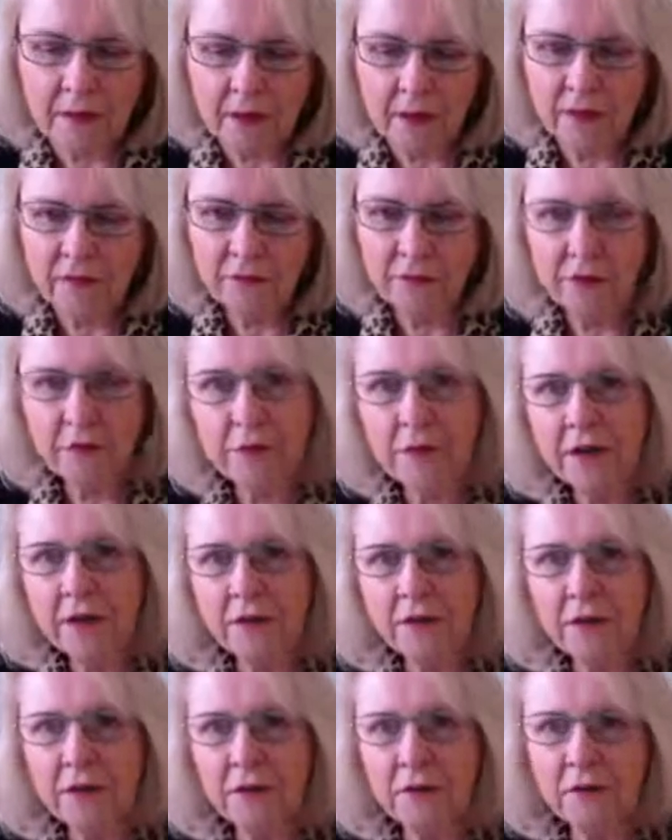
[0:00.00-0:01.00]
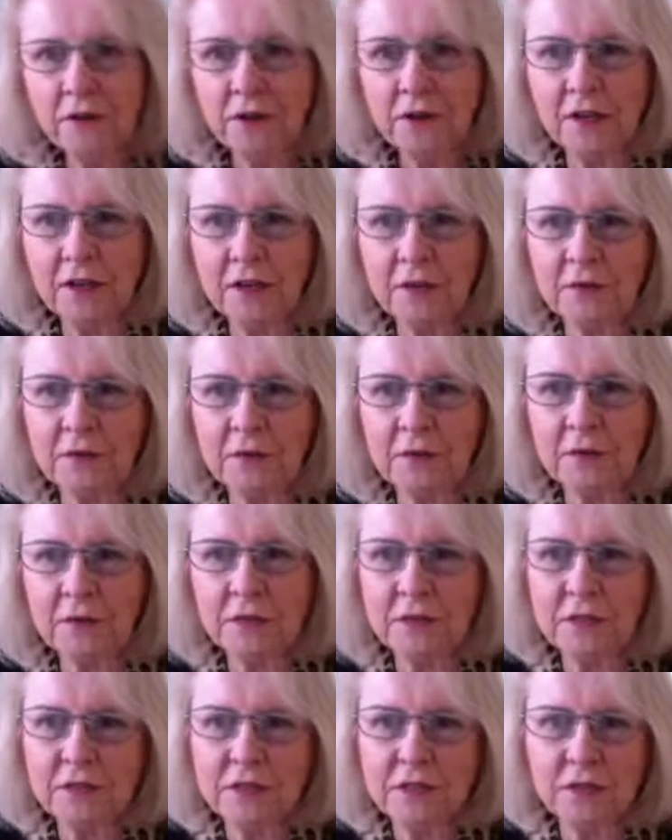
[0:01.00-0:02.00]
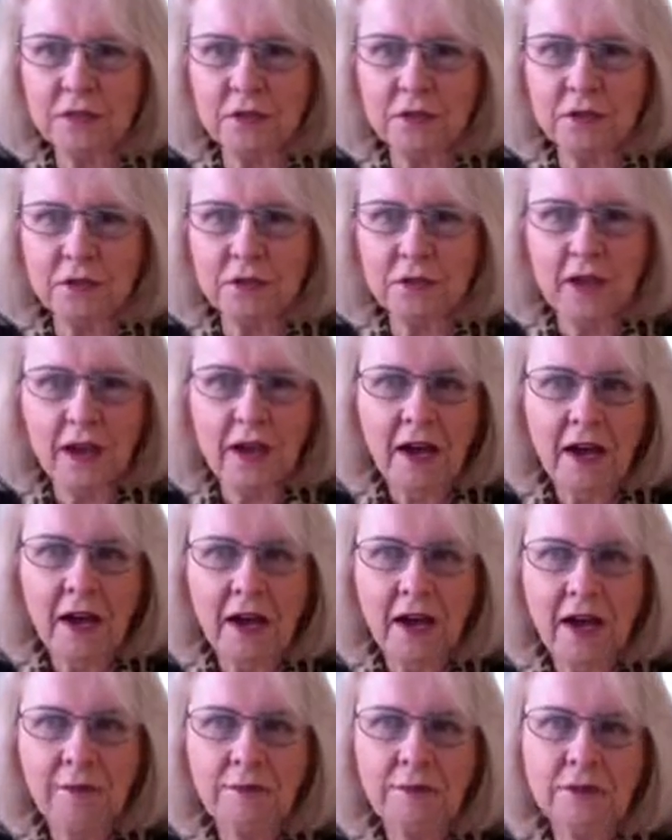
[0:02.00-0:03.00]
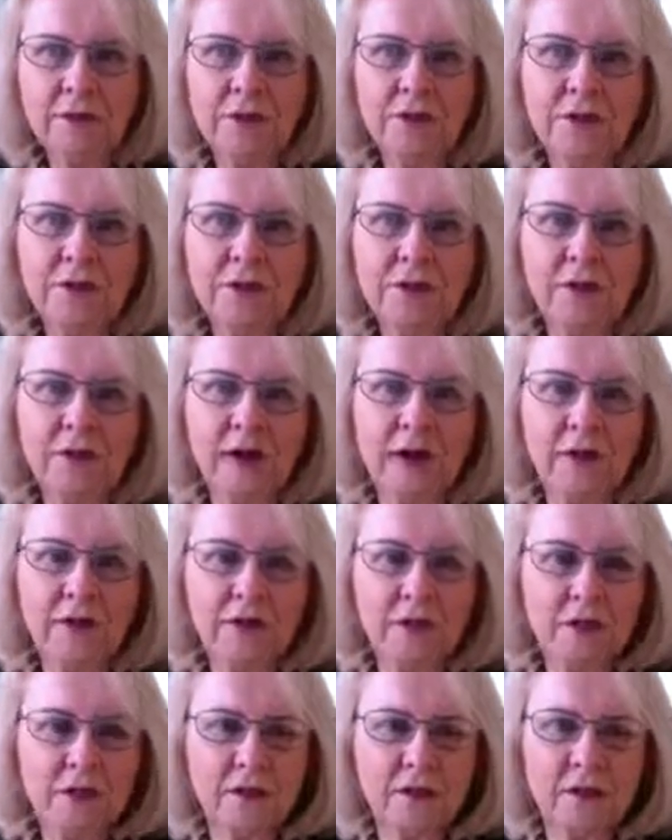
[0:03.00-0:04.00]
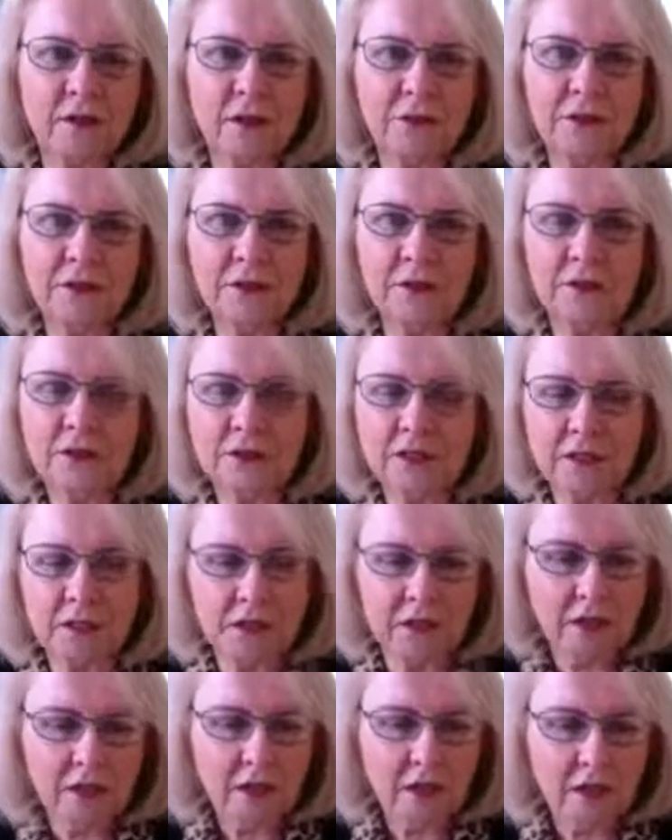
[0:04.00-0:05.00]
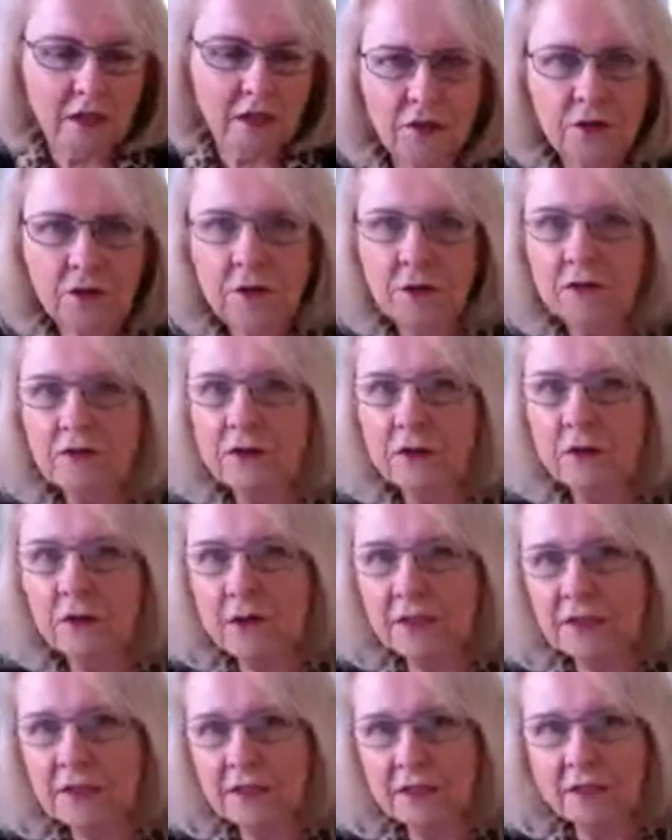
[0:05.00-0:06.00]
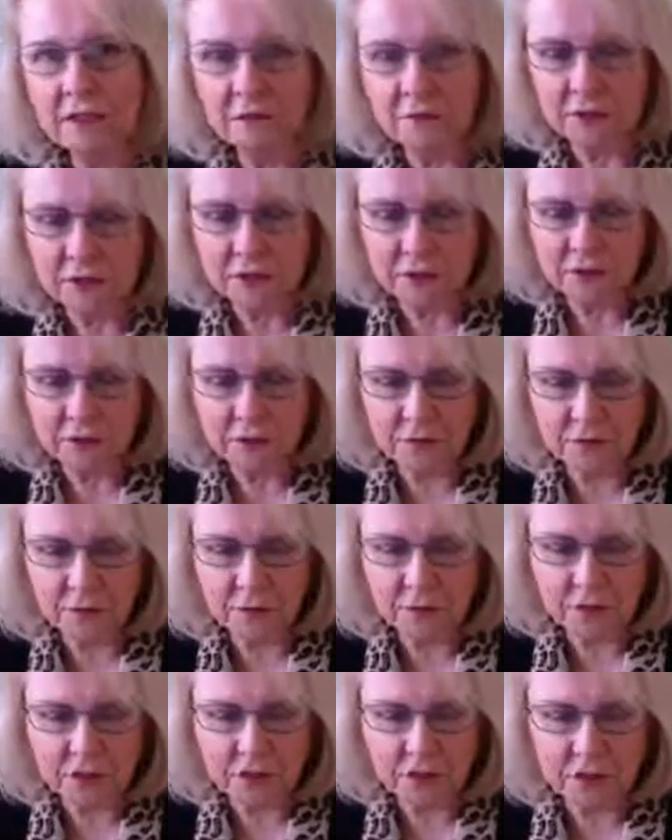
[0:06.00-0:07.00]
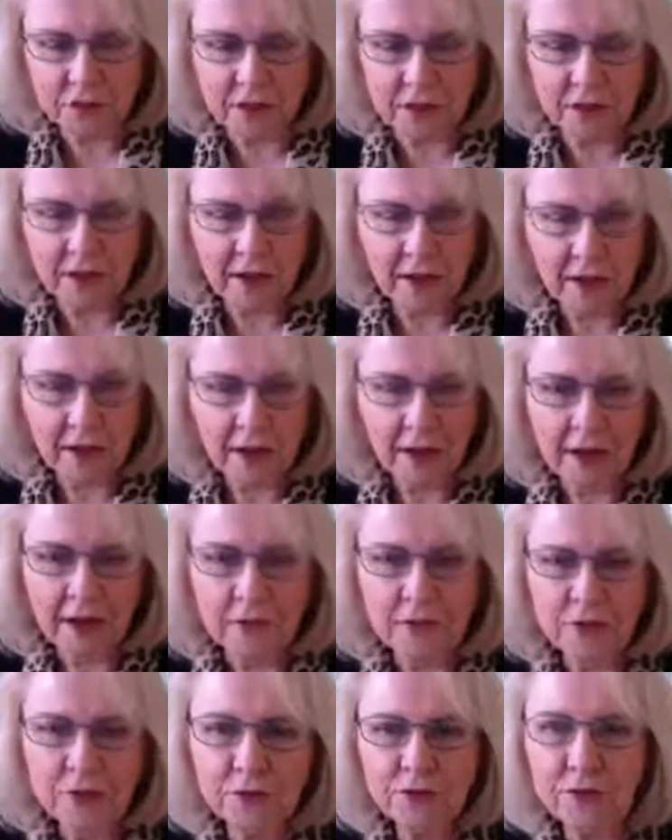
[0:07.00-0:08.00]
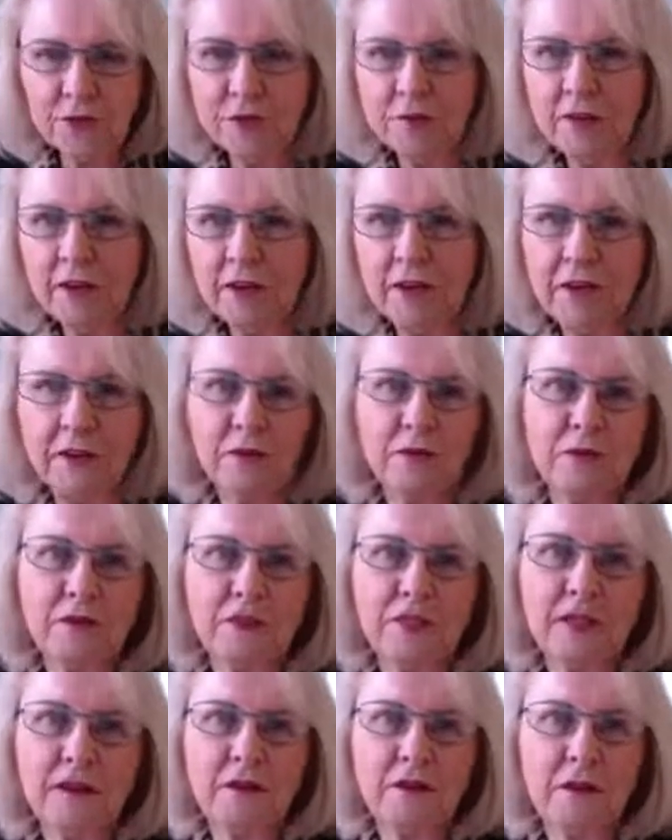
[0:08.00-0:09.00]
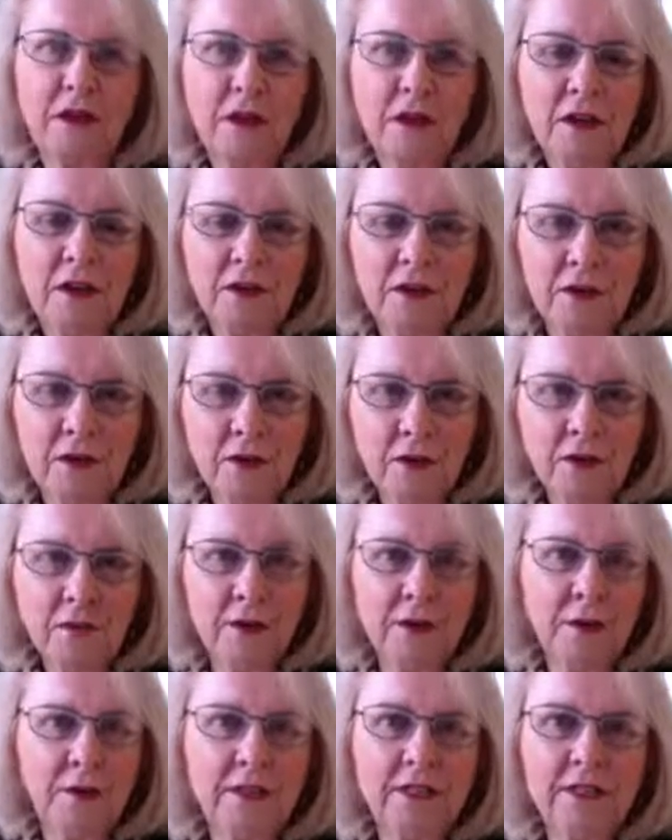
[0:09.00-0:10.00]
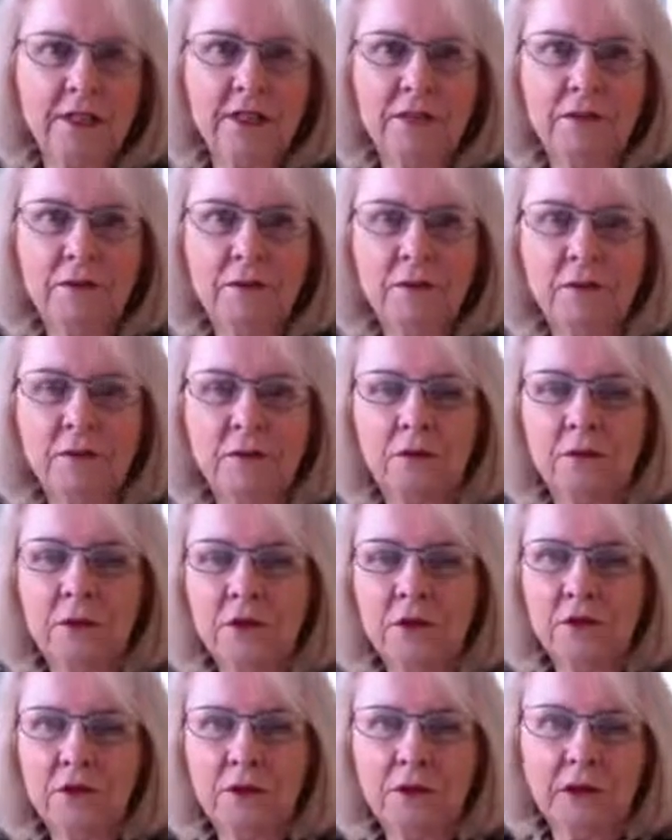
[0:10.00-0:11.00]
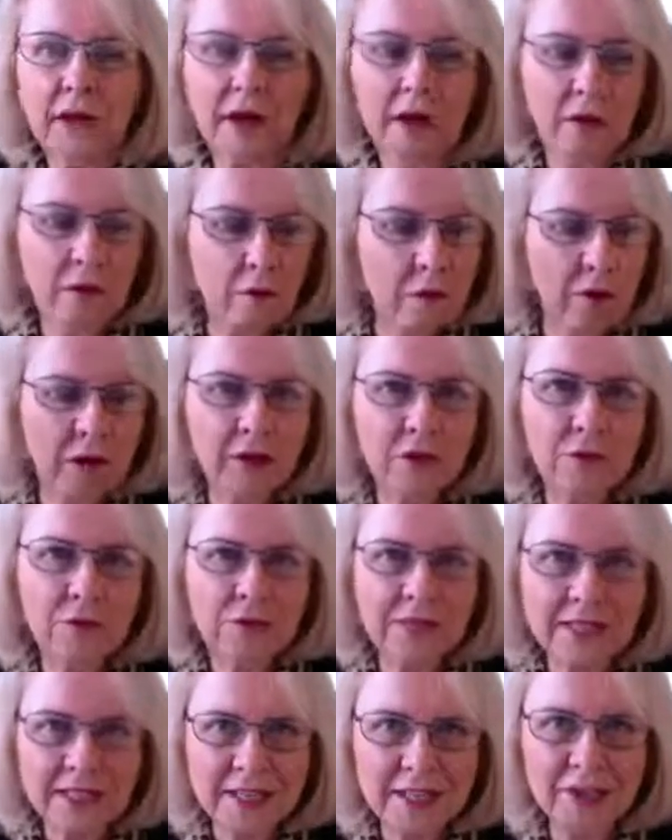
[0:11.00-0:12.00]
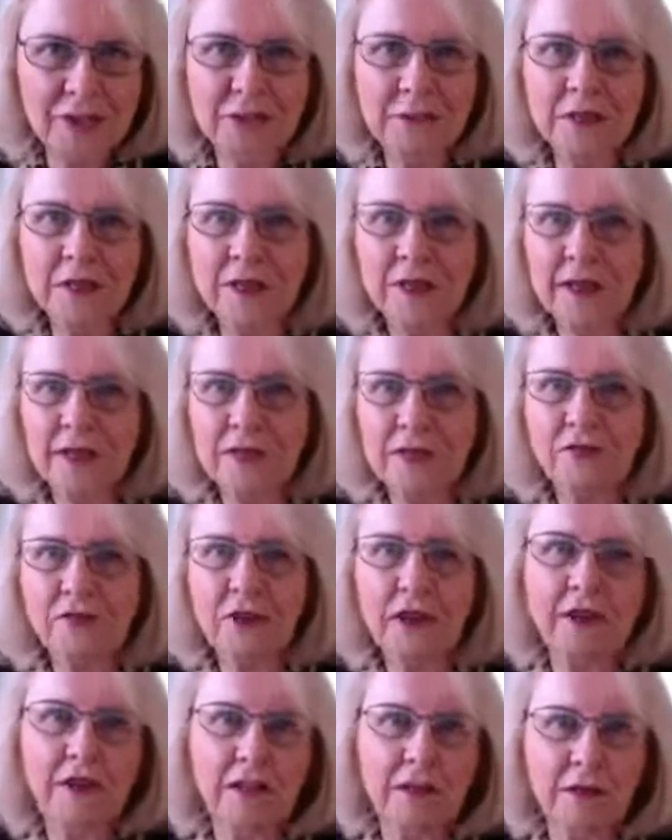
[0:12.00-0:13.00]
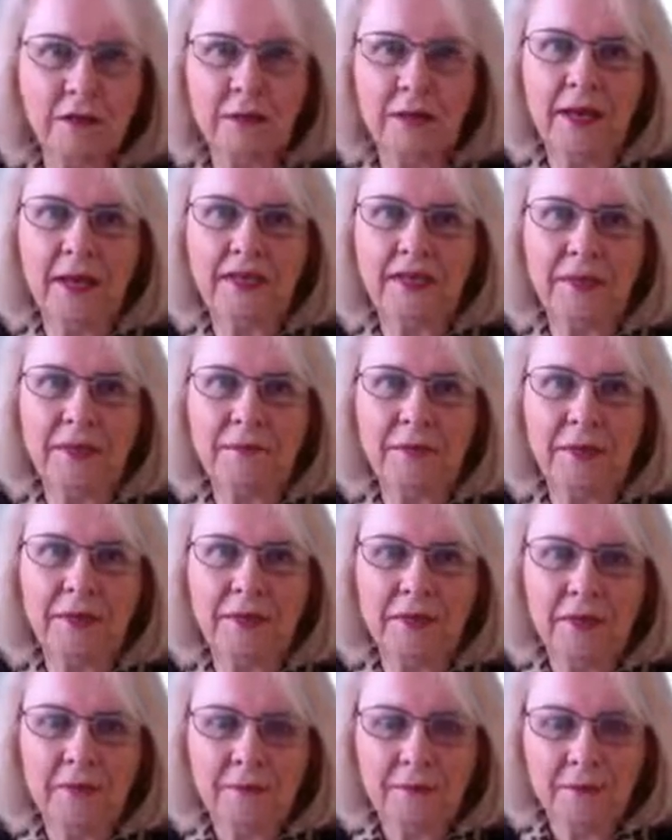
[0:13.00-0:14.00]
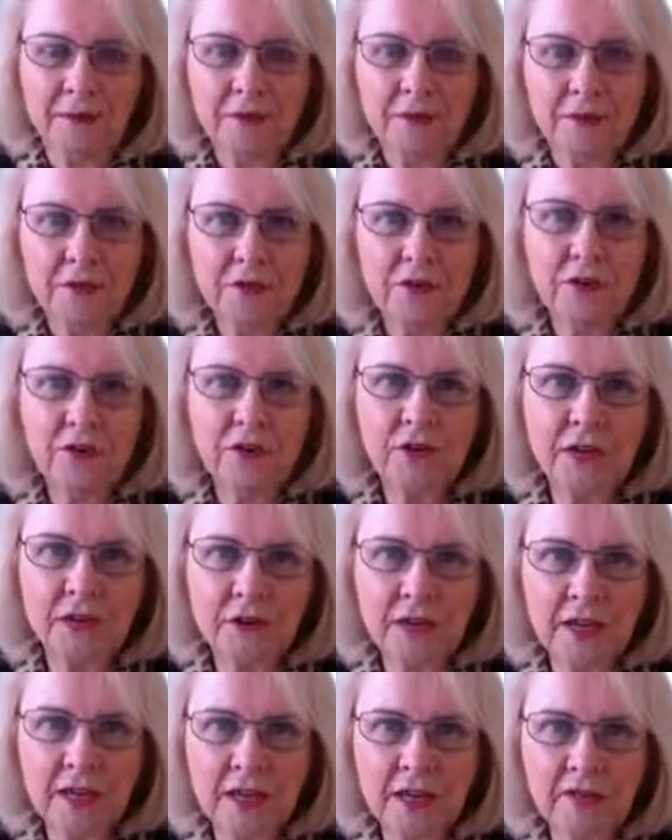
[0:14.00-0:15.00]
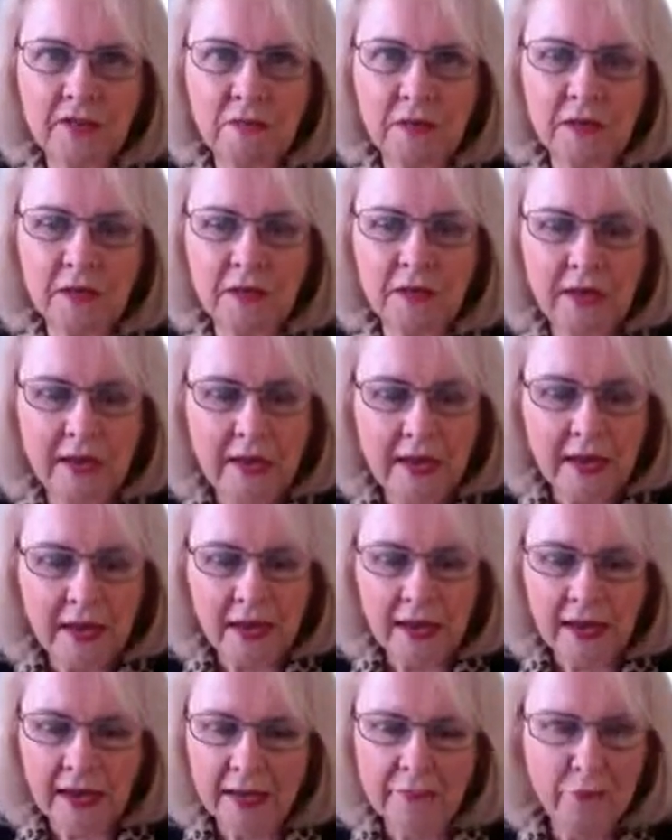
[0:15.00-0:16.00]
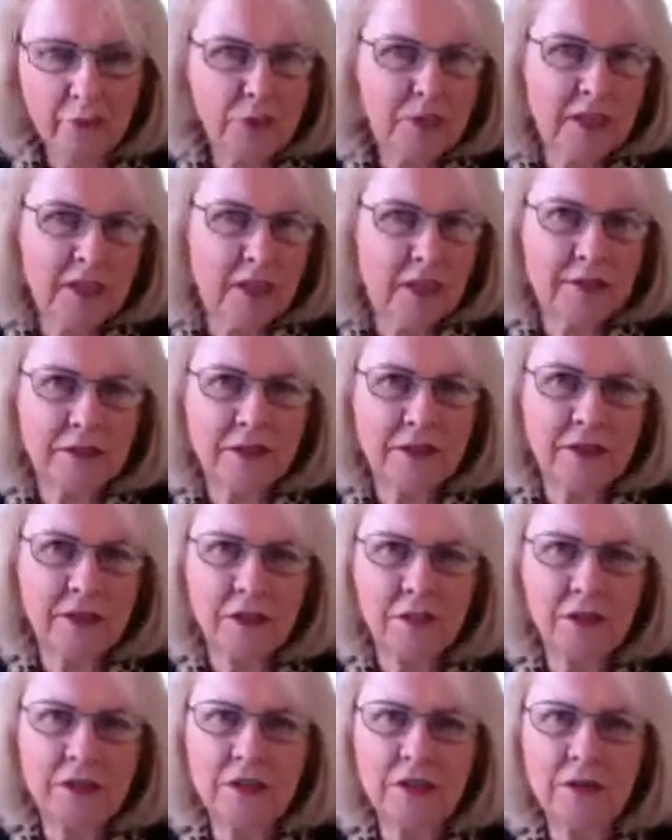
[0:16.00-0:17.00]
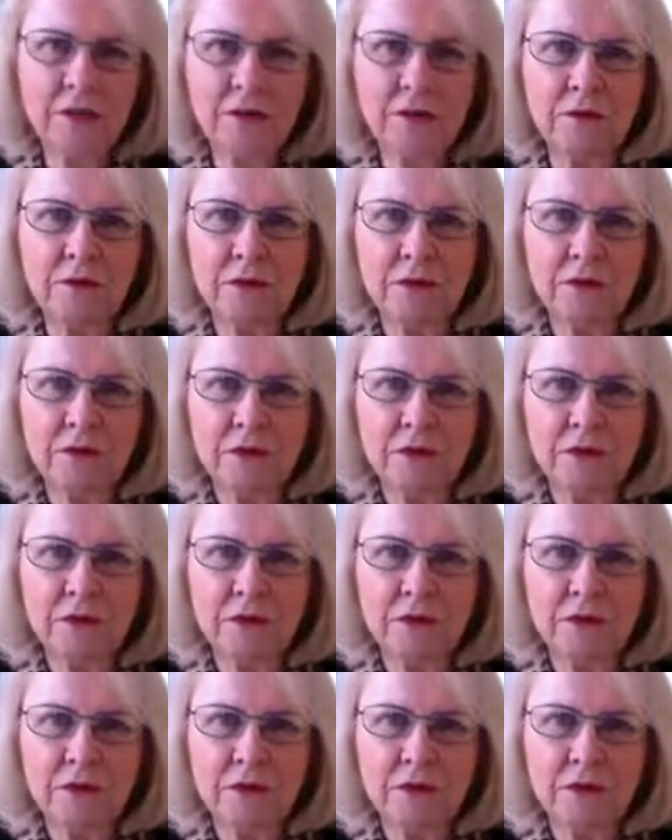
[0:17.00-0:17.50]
If you've been out here long enough in the business world, I'm certain others have come to you and said, you have no idea how much you've influenced me. I'm sure you've had others say, you have no idea how what you said to me last Friday impacted me, the strength it gave me. And more times than not, we don't.